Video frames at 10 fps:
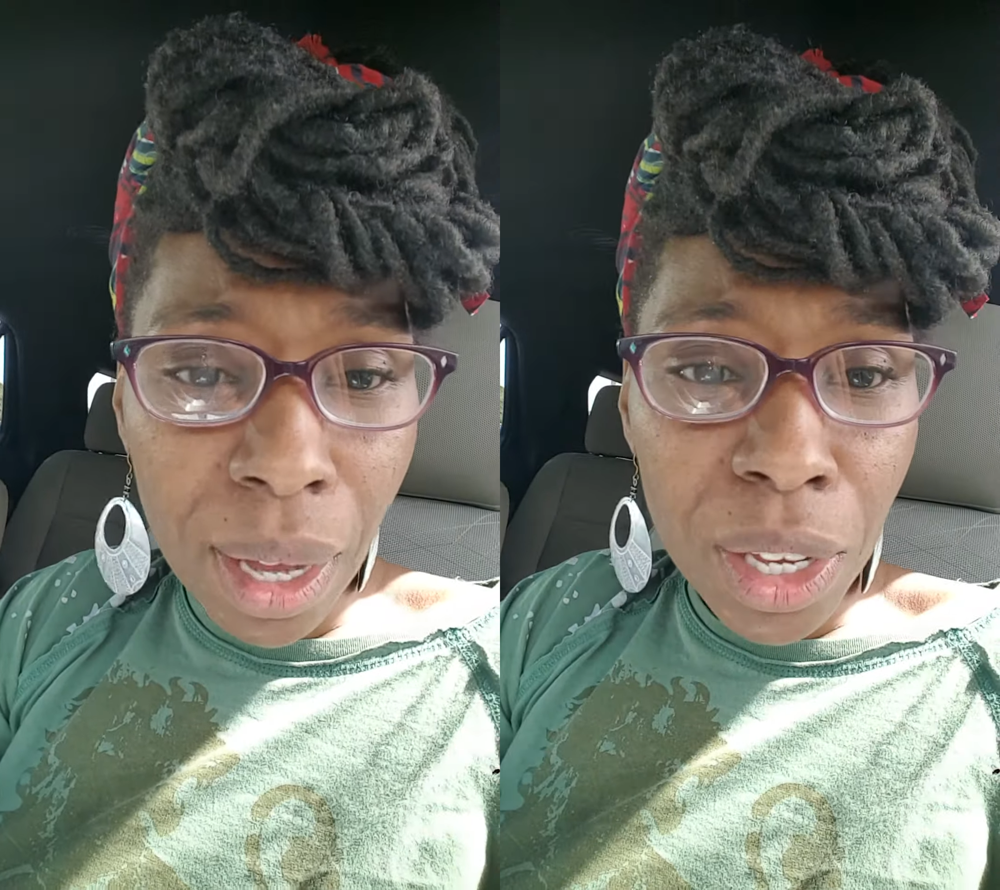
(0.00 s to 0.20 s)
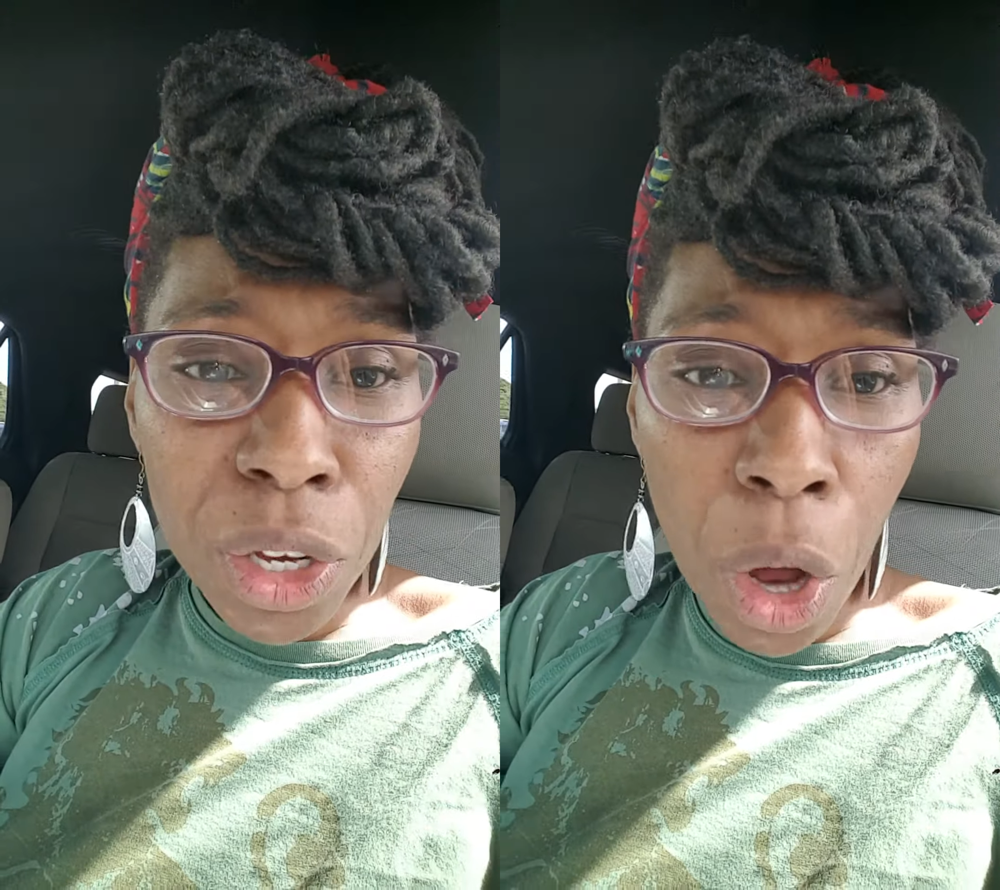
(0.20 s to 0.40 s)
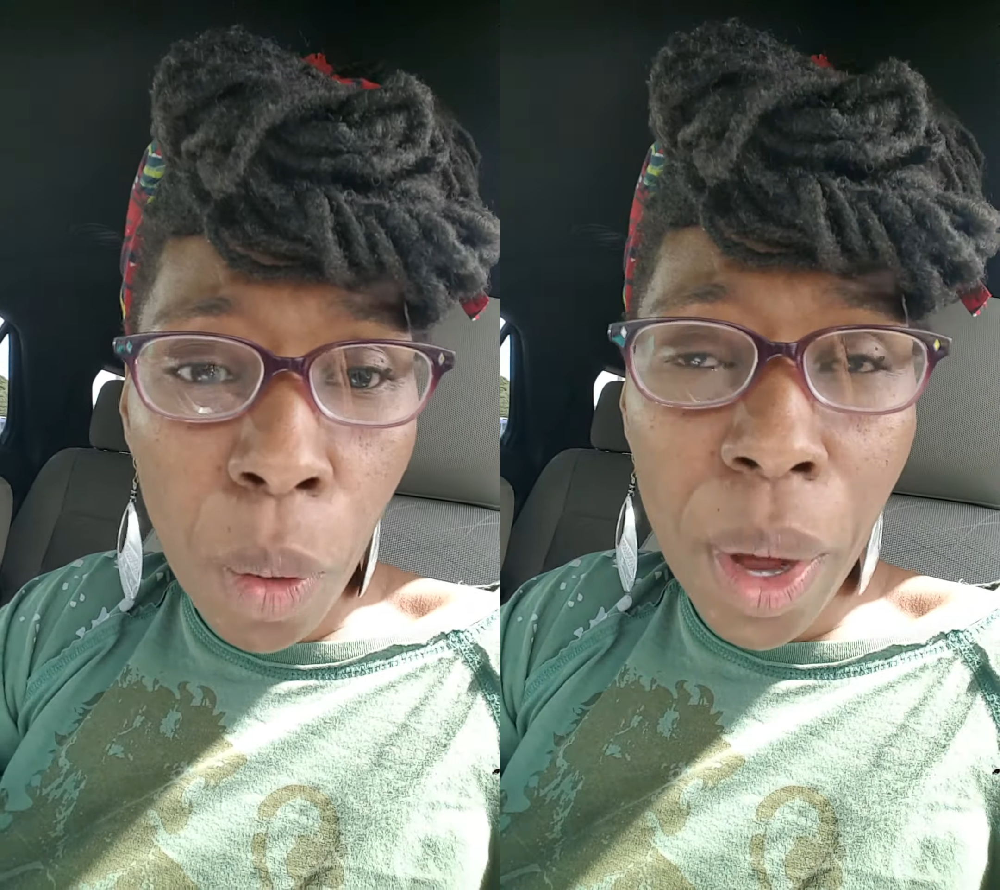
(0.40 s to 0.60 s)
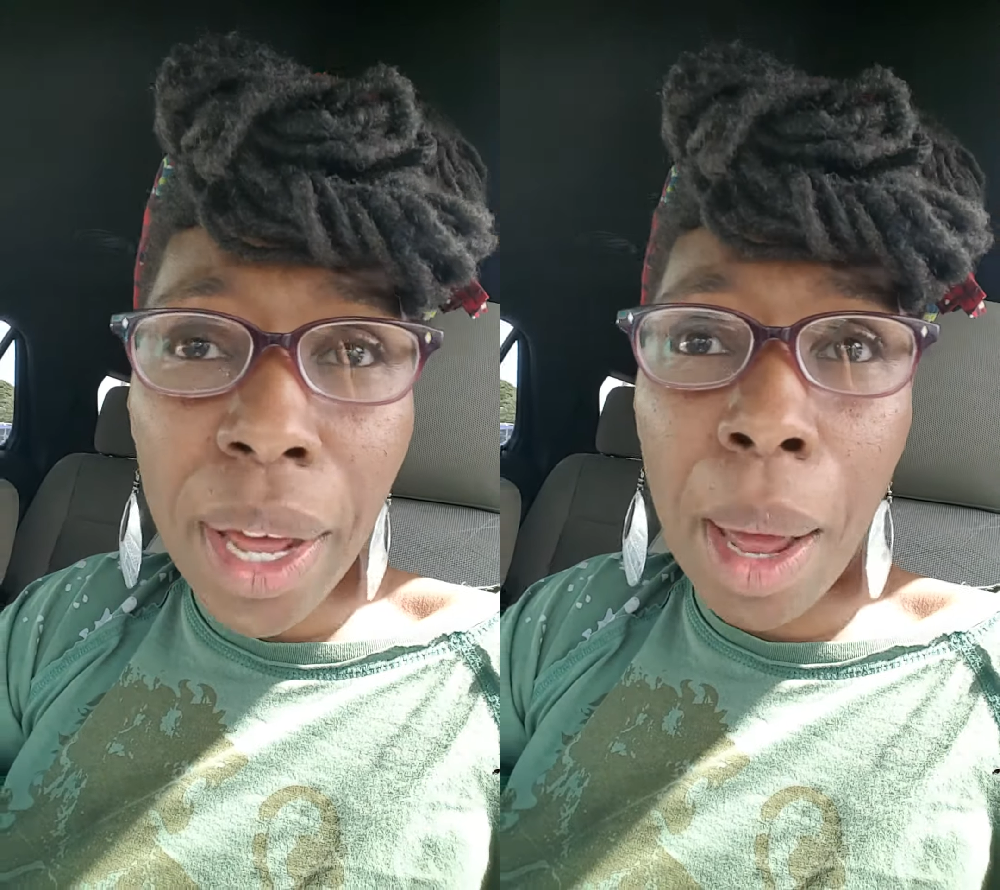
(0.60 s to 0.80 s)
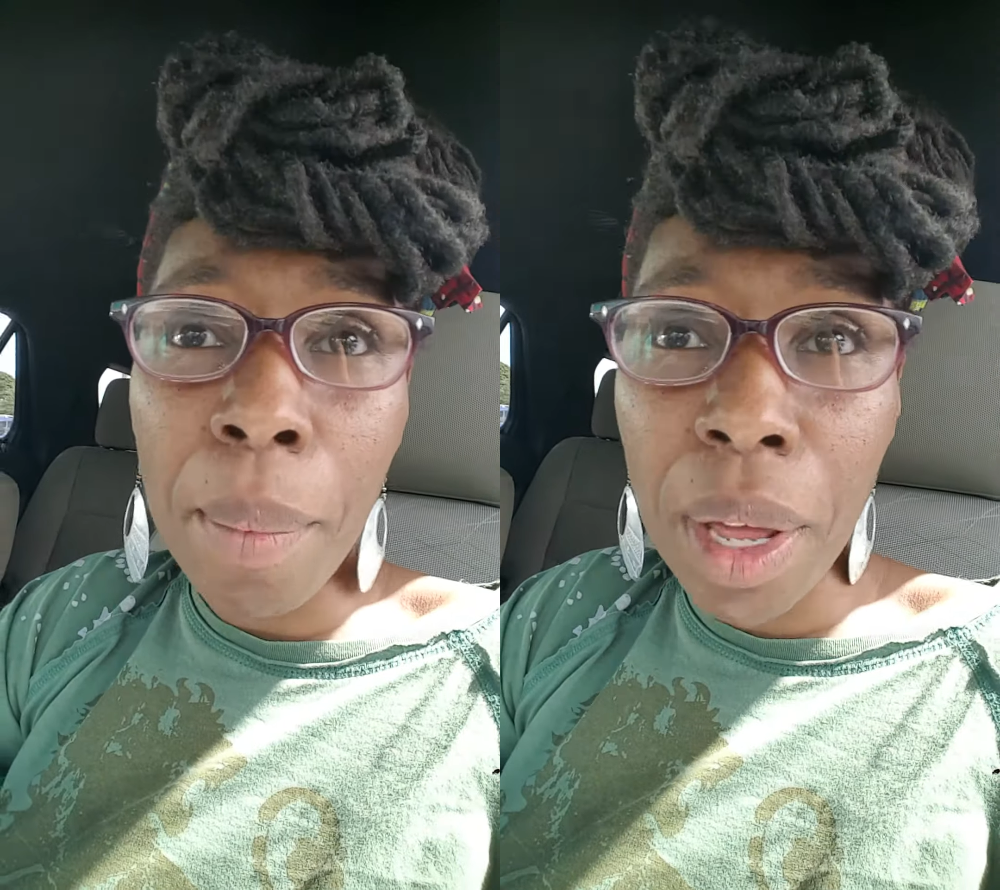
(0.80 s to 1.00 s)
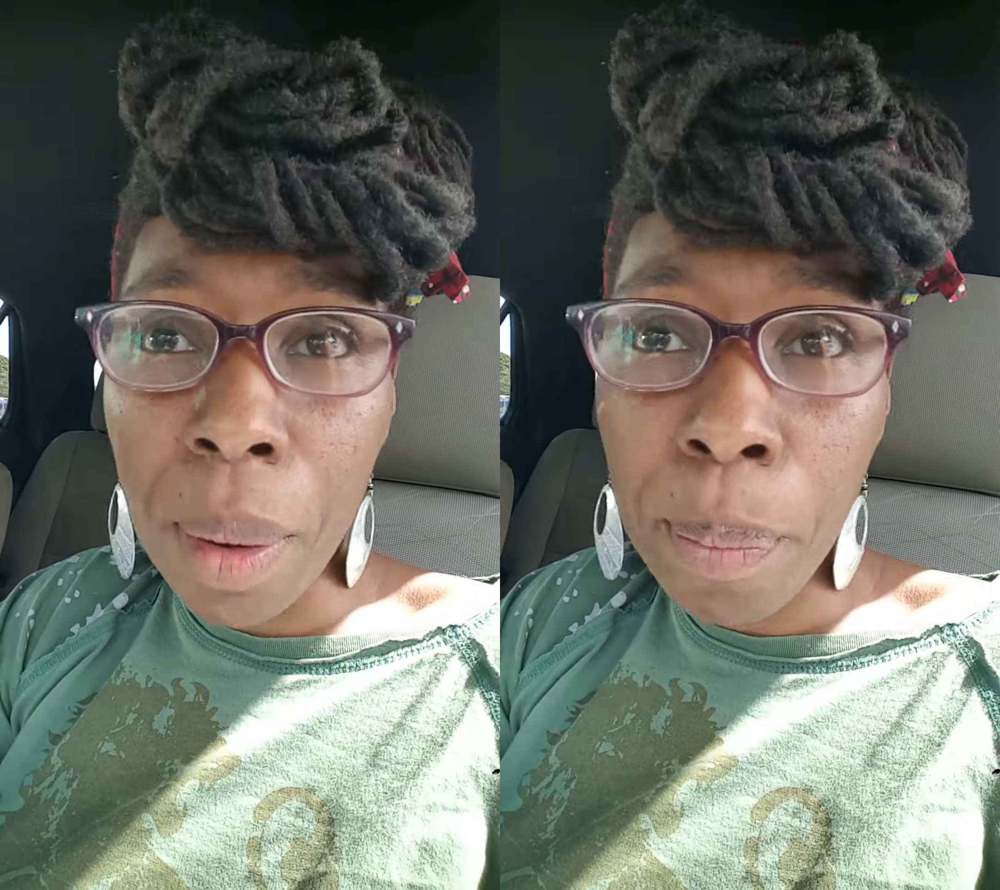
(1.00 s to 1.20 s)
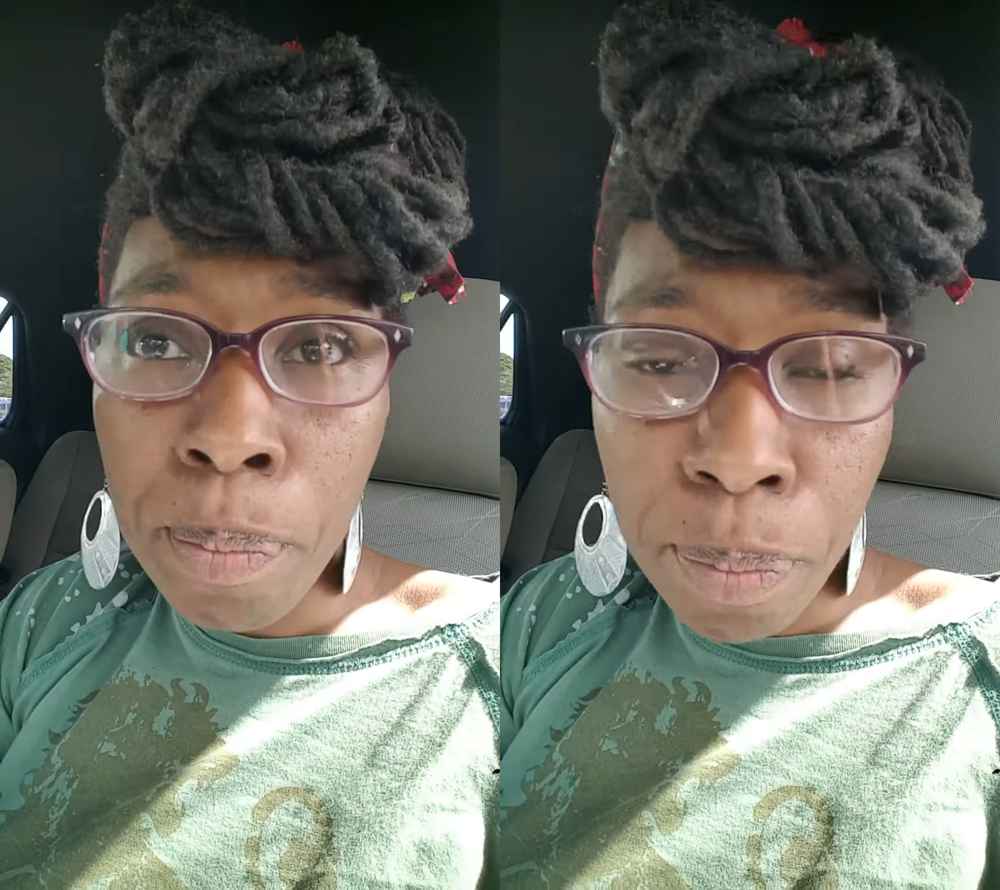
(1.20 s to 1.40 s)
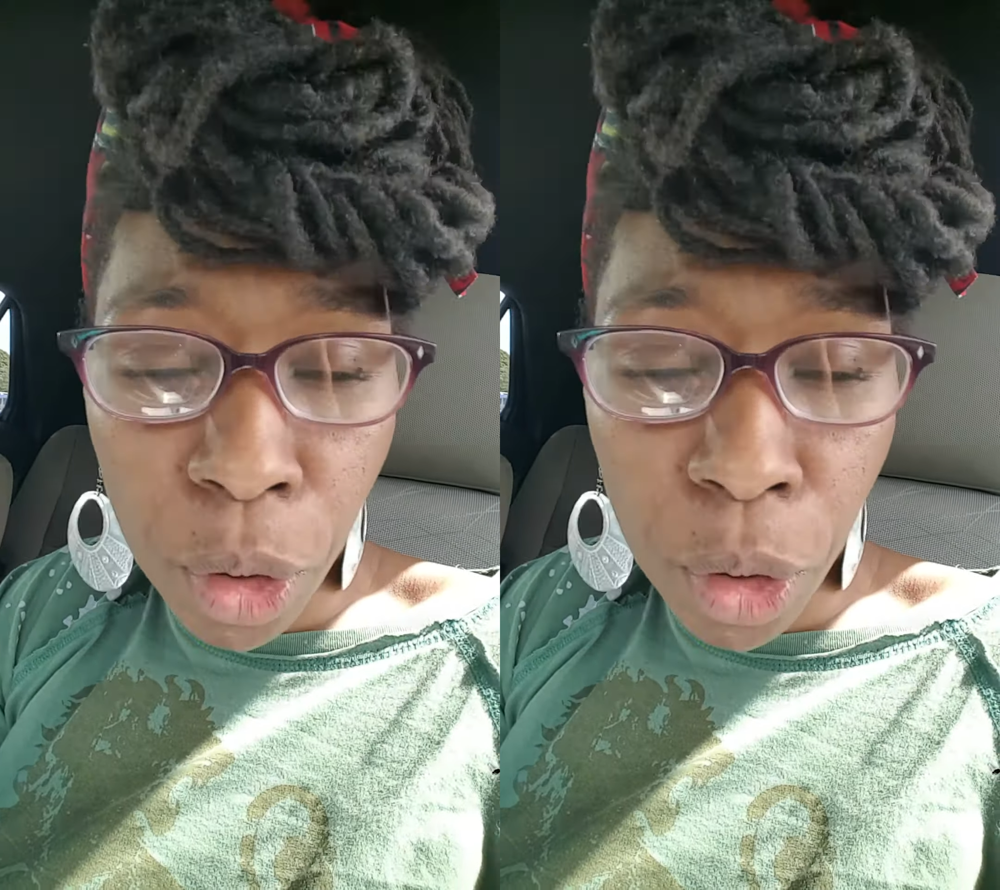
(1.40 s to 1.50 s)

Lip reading: You know what? I'm going to